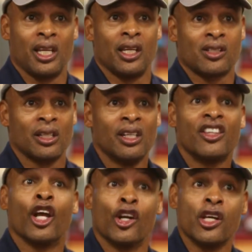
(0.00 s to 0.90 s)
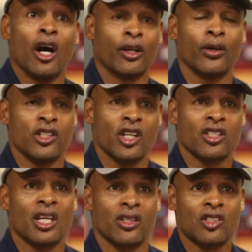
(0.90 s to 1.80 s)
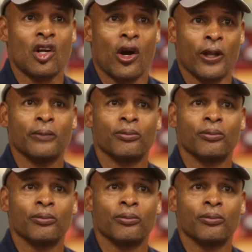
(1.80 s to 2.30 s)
kids that are younger and just getting started.